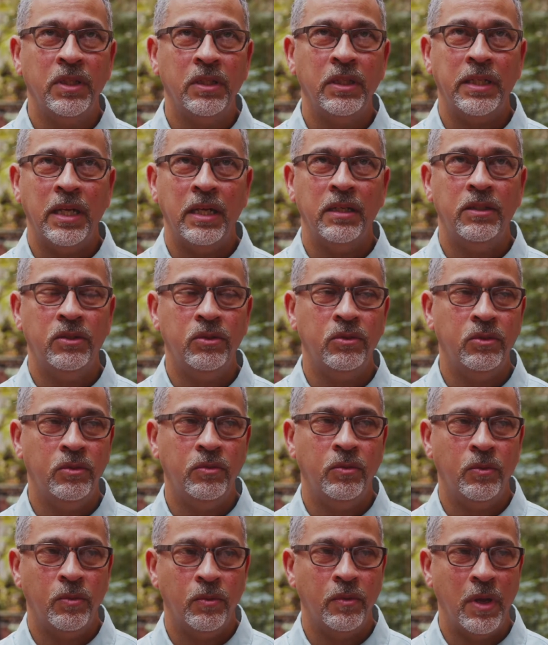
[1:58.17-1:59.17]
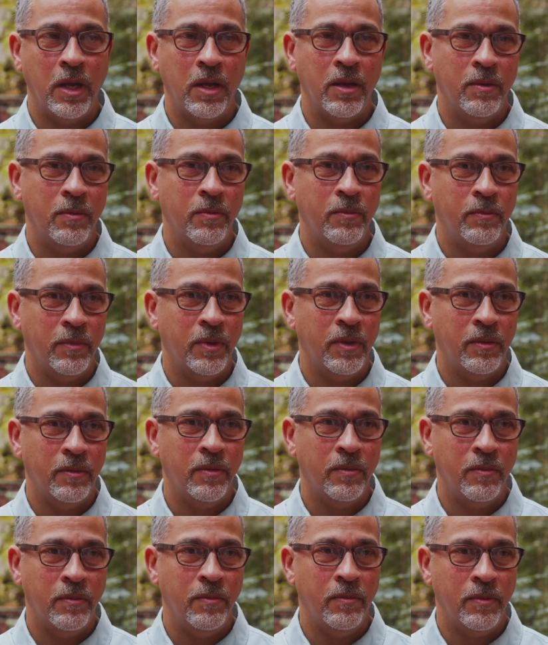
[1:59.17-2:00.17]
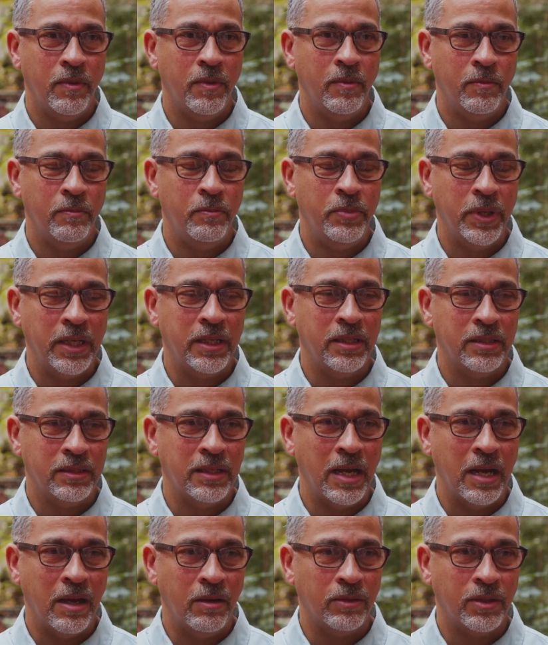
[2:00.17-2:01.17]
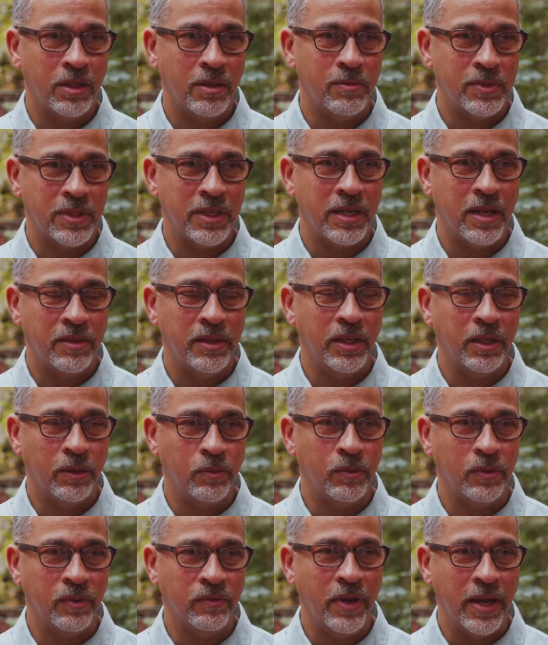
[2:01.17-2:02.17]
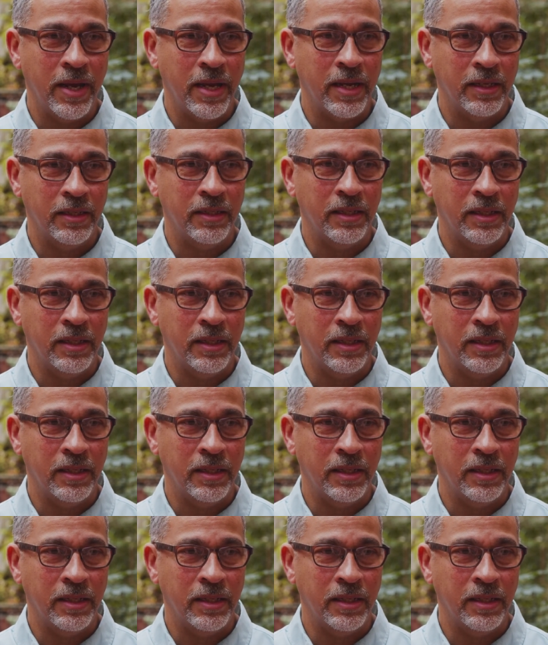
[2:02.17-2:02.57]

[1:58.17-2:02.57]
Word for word: going to look at two uh, biggest outcomes that I think we've had.